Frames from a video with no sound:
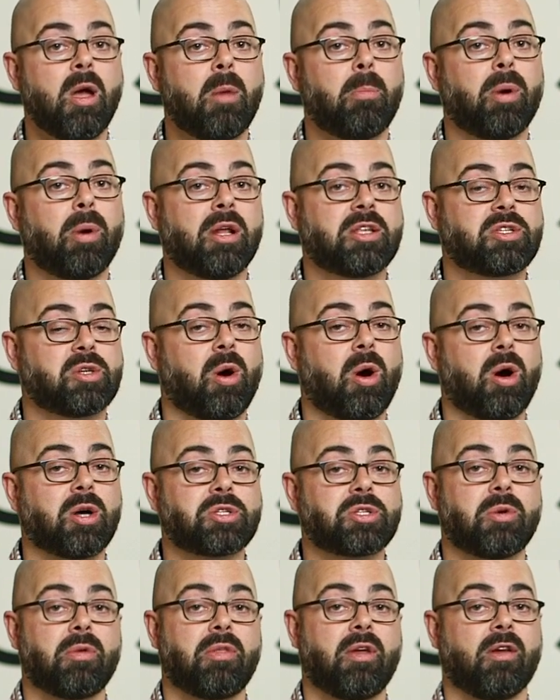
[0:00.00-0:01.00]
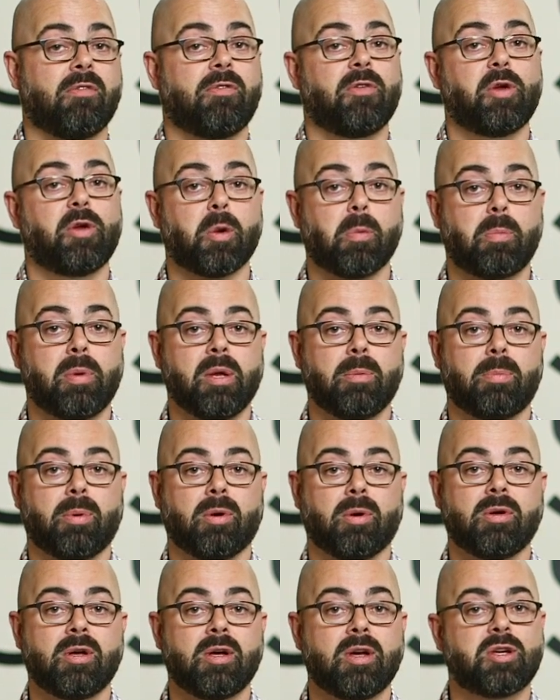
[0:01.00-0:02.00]
but it's also there for your
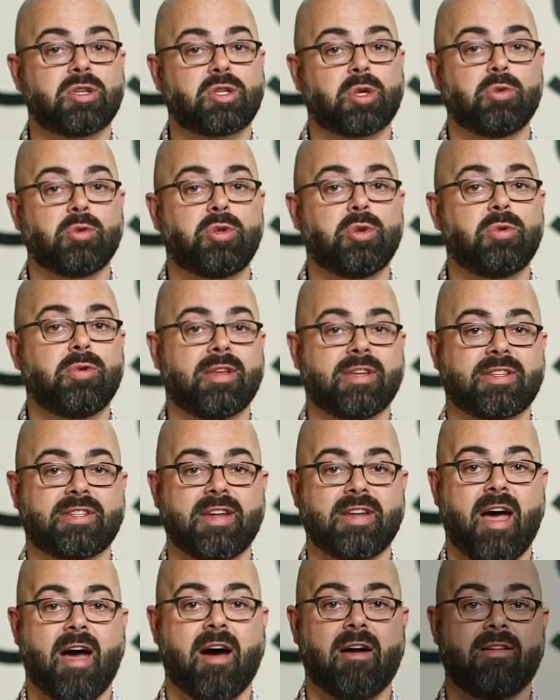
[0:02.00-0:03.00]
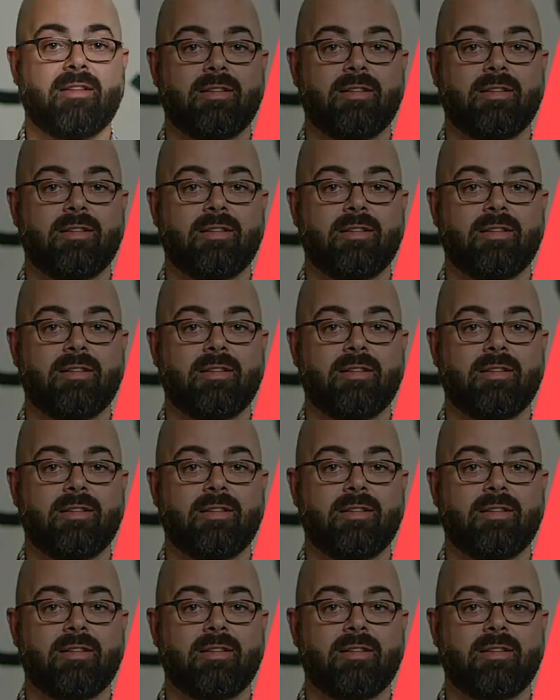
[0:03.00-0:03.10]
people. So do this now.